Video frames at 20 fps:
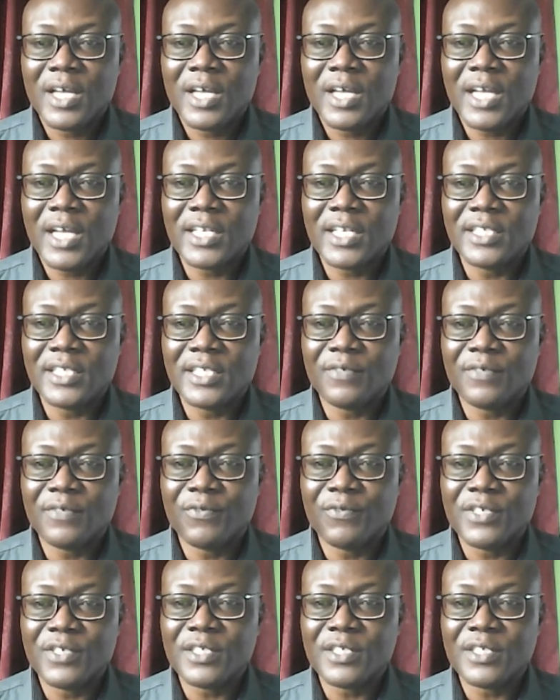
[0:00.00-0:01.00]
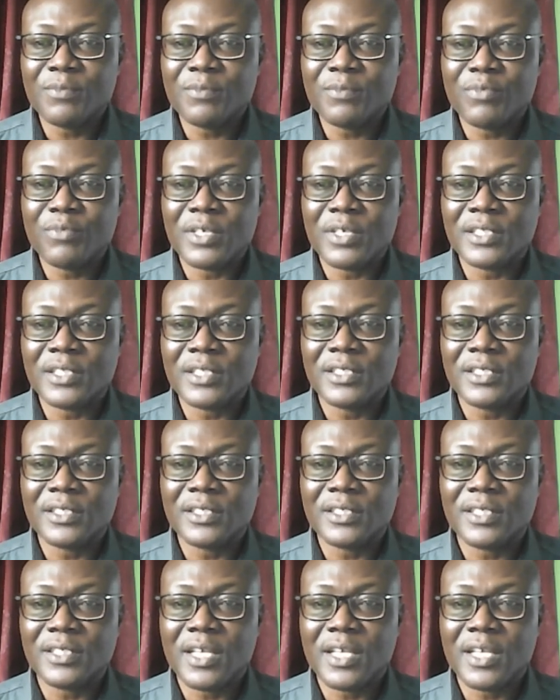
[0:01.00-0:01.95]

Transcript: And then the freezing point is